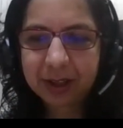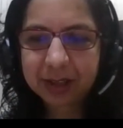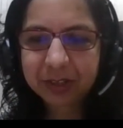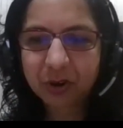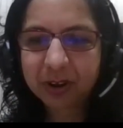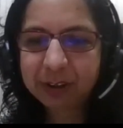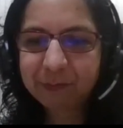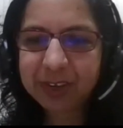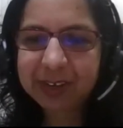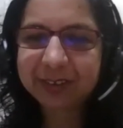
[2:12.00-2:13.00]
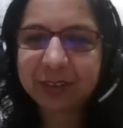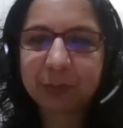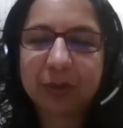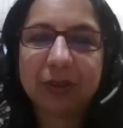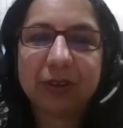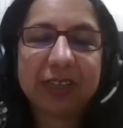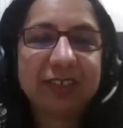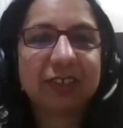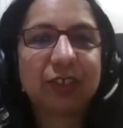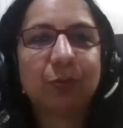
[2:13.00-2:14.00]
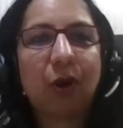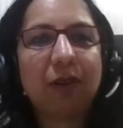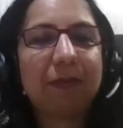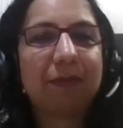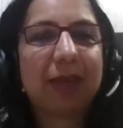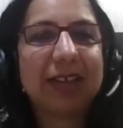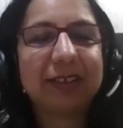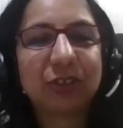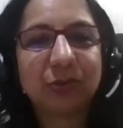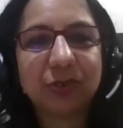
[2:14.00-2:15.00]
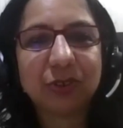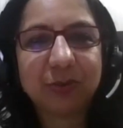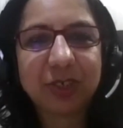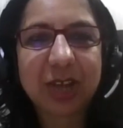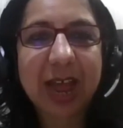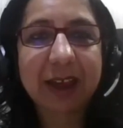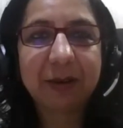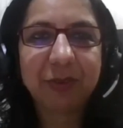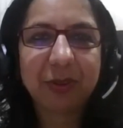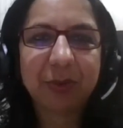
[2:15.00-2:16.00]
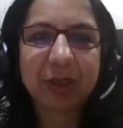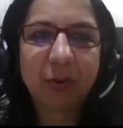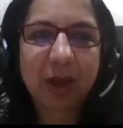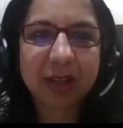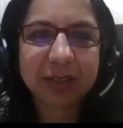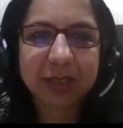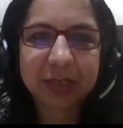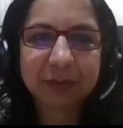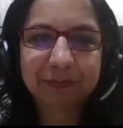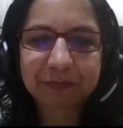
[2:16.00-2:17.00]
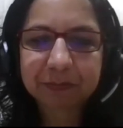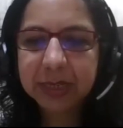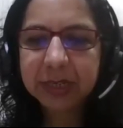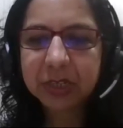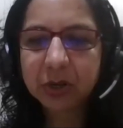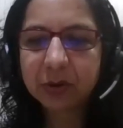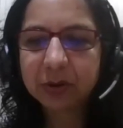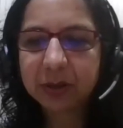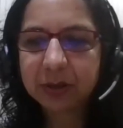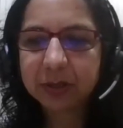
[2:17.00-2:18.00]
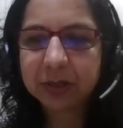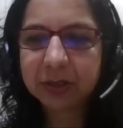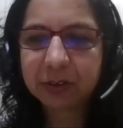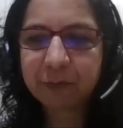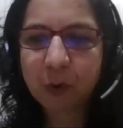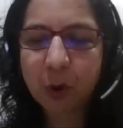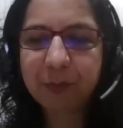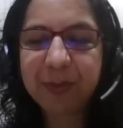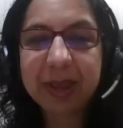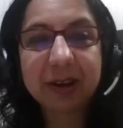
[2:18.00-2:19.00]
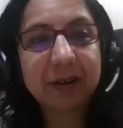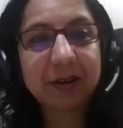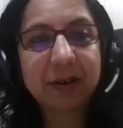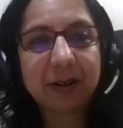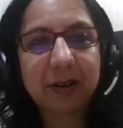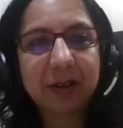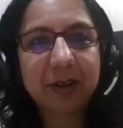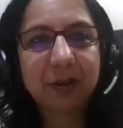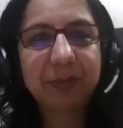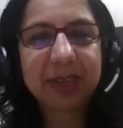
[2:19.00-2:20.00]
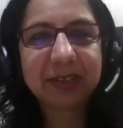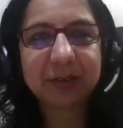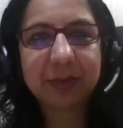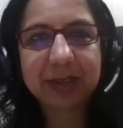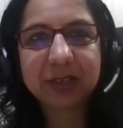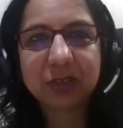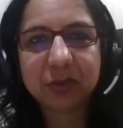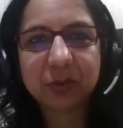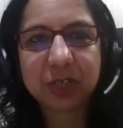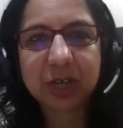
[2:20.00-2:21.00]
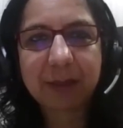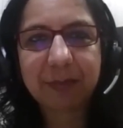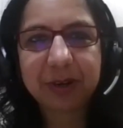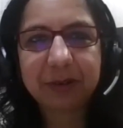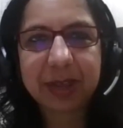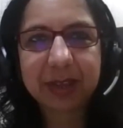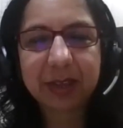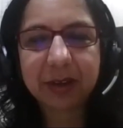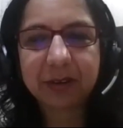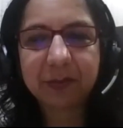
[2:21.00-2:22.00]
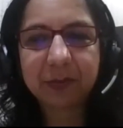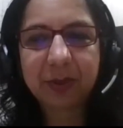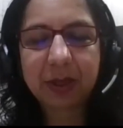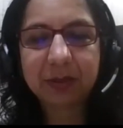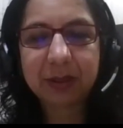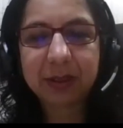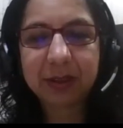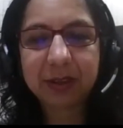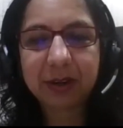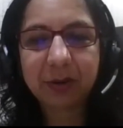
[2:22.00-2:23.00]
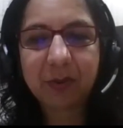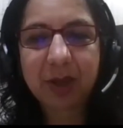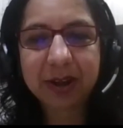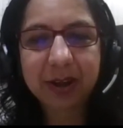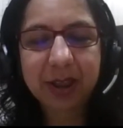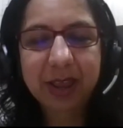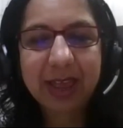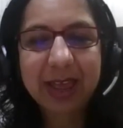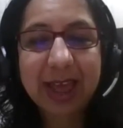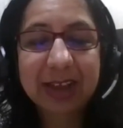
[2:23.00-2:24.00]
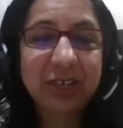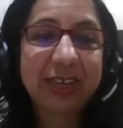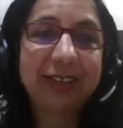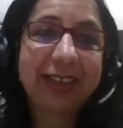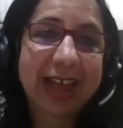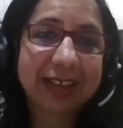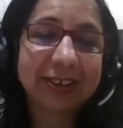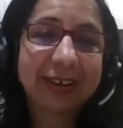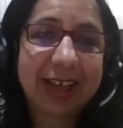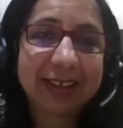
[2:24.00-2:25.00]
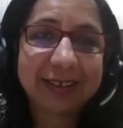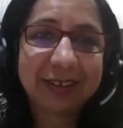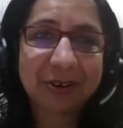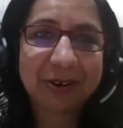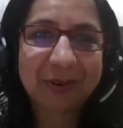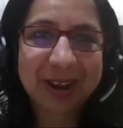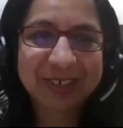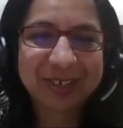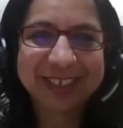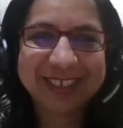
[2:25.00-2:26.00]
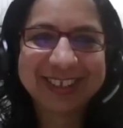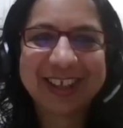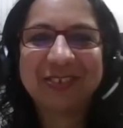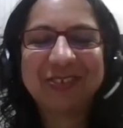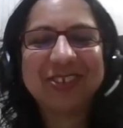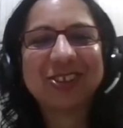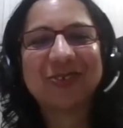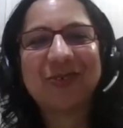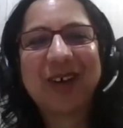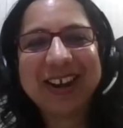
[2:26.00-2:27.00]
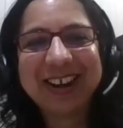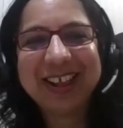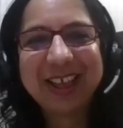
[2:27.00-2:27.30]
I strongly feel it's the small milestones which add up to the big ones. So the four biggest milestones which happened in my career, one, actually the answer lies in your question itself. So one